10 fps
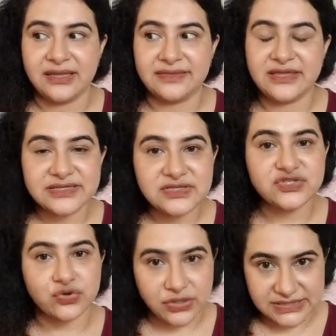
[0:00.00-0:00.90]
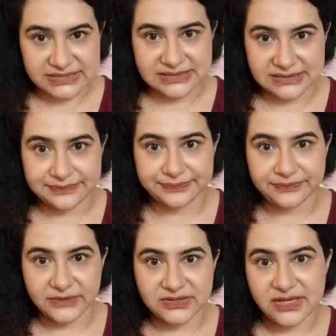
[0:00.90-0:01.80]
there is a choice.
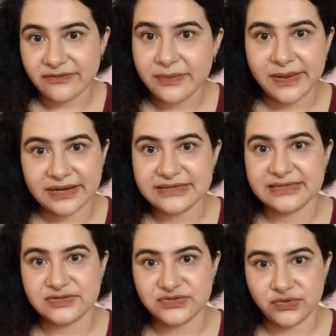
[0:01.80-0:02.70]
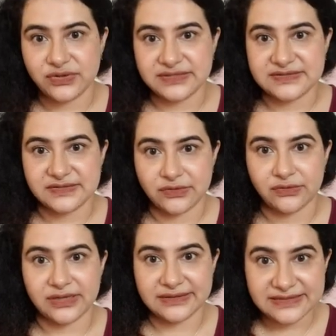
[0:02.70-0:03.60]
So every parent has a choice, you know,
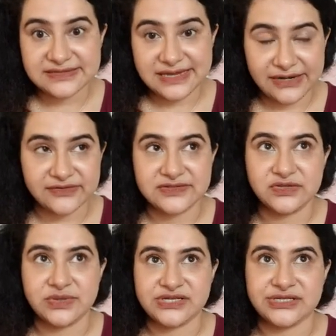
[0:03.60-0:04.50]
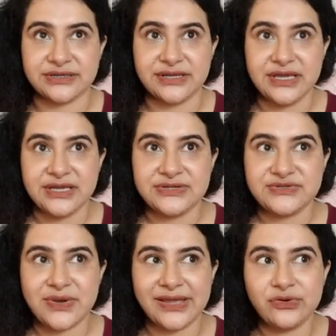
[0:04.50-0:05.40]
in this kind of situation.
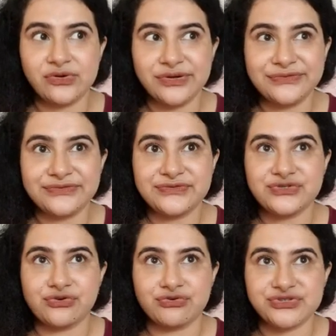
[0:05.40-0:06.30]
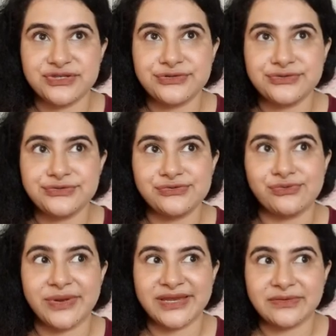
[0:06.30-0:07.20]
So I could have chosen to
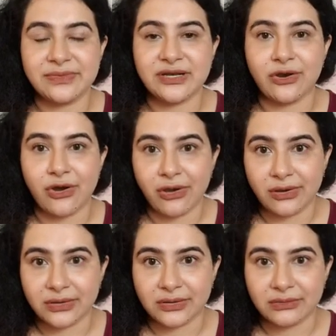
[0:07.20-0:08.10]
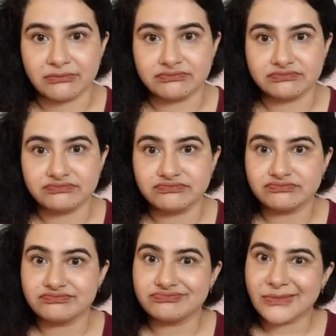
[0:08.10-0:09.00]
wait a bit longer.
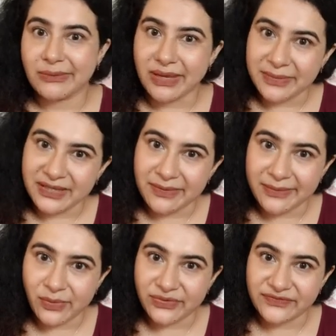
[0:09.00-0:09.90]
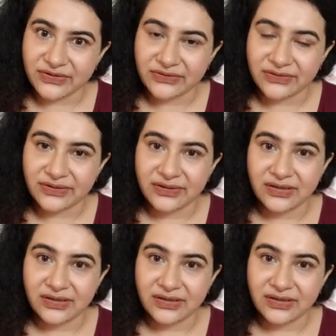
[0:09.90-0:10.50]
Maybe the baby would have turned.